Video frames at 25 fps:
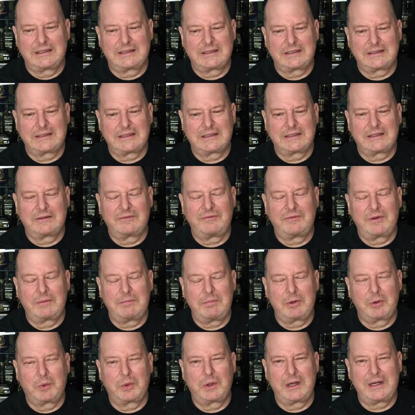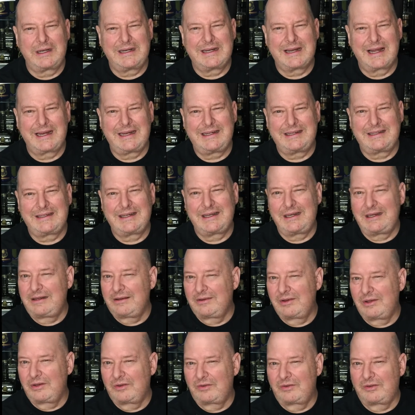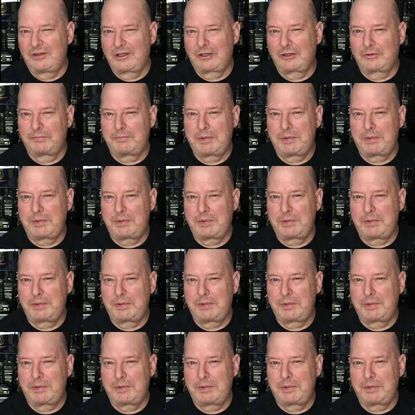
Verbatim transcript: uh, February 19th at 6